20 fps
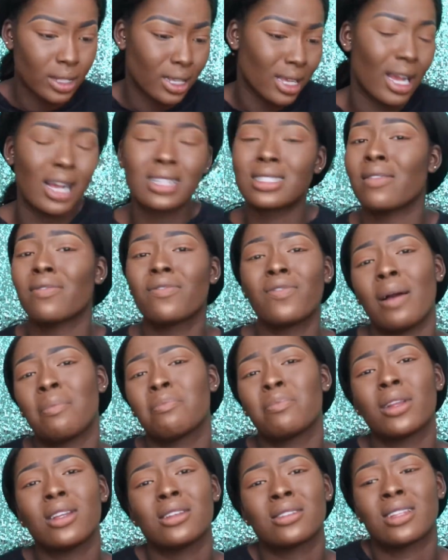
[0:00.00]
Because I'm
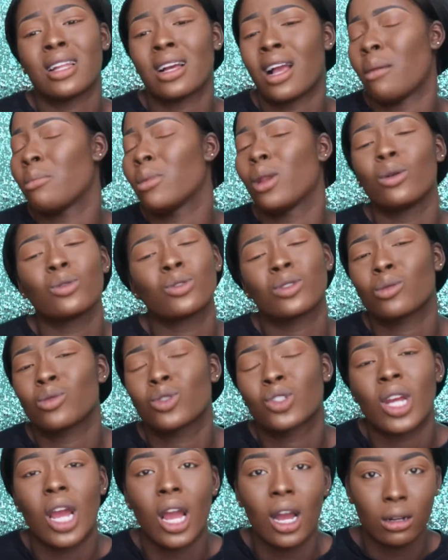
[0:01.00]
fabulous, like I'm
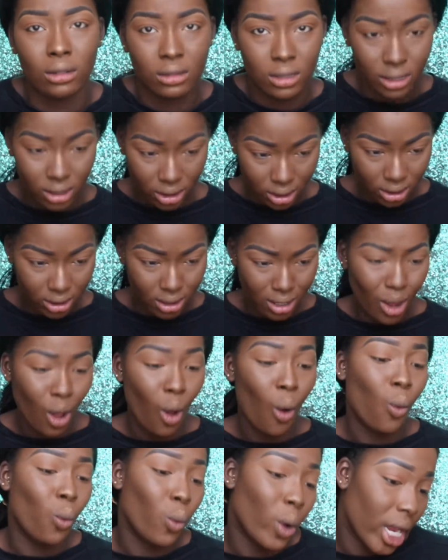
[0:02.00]
Loson's child.
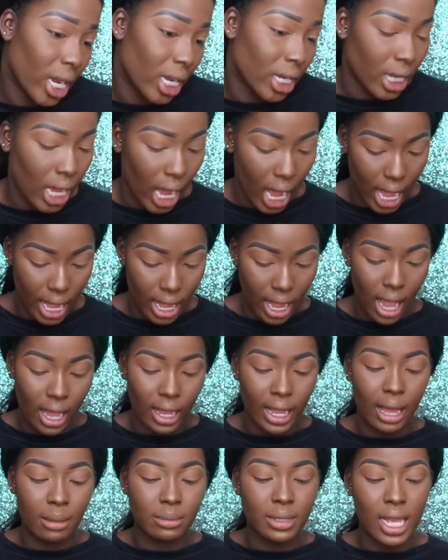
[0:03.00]
Weird guy.
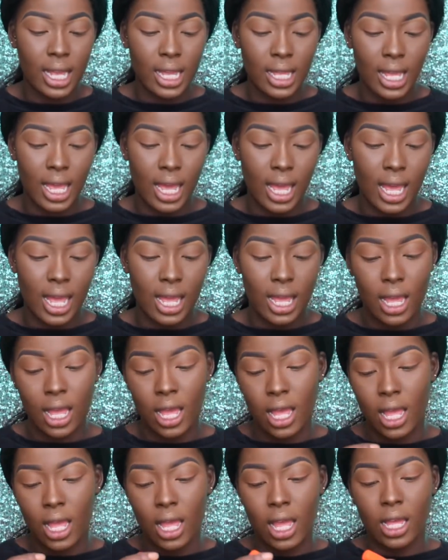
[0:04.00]
Okay, I'm taking
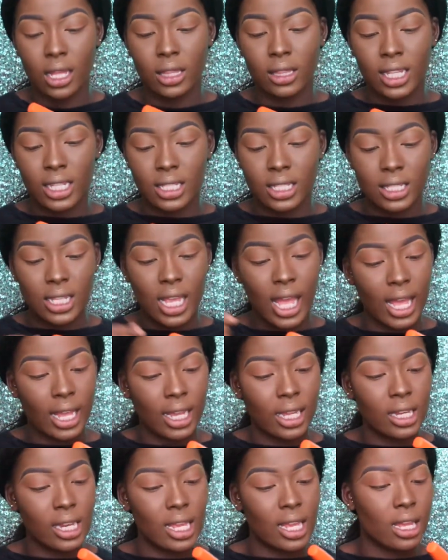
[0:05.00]
this
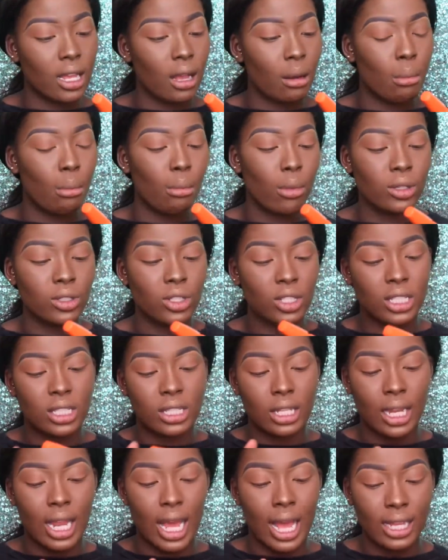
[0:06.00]
Technique
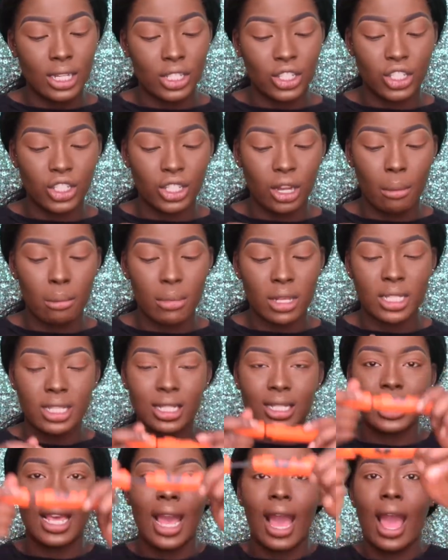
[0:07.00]
Monster Lash
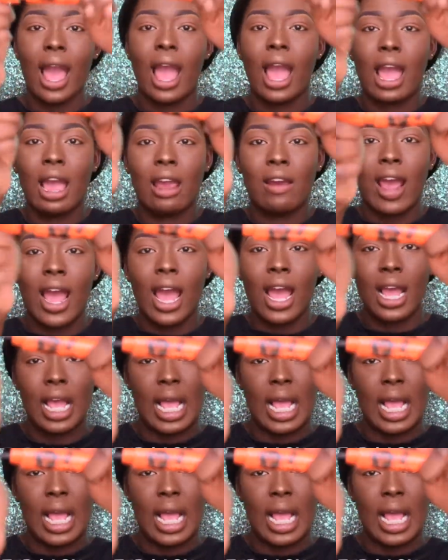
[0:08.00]
Mascara.